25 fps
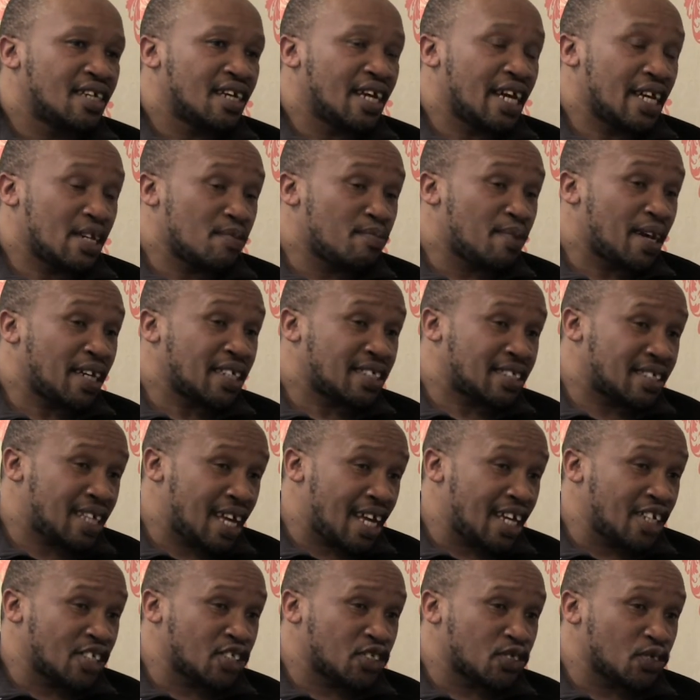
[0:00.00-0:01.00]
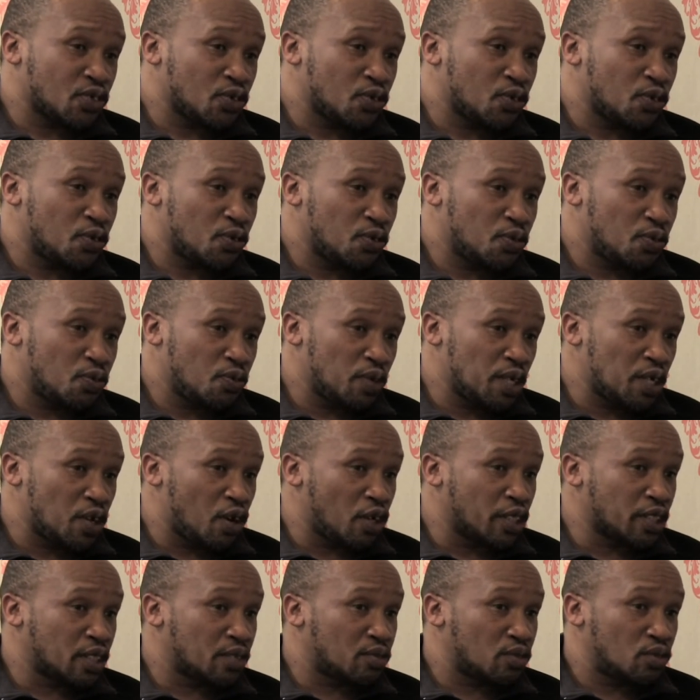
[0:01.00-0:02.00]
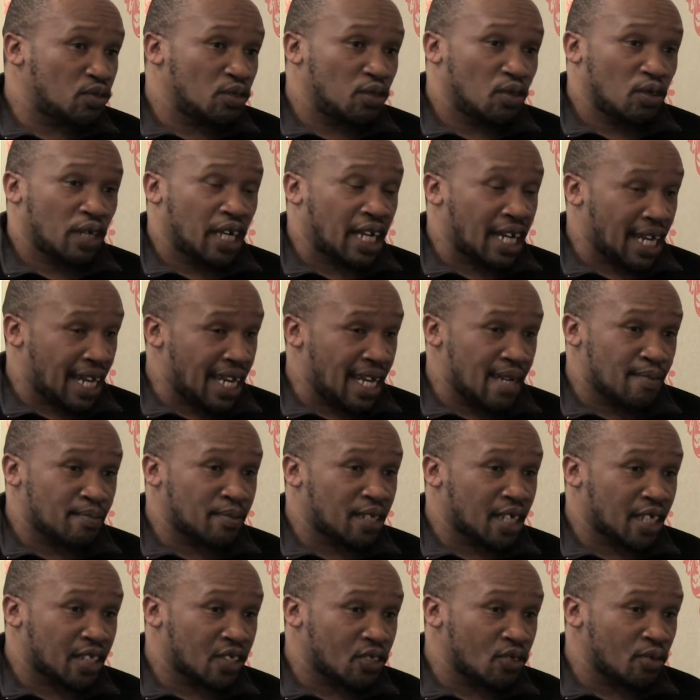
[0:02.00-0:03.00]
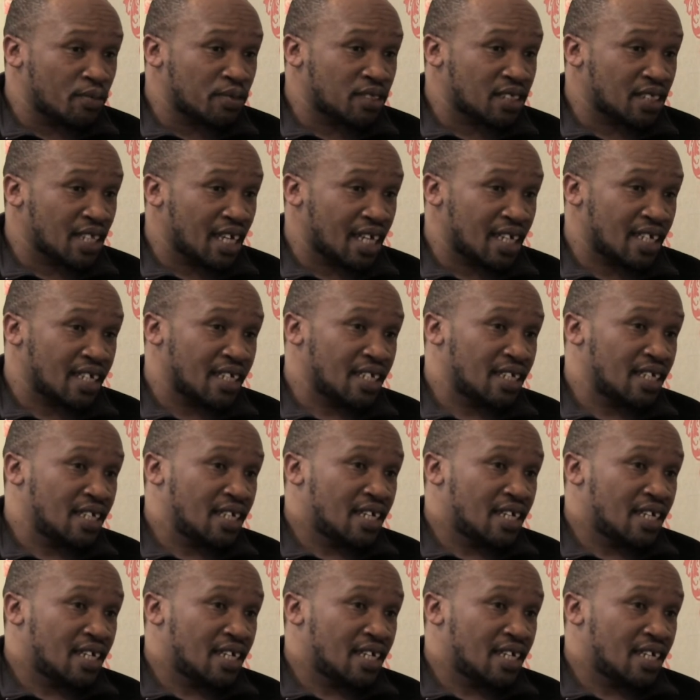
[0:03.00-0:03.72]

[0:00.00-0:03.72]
and by saying so, we don't claim that Numsa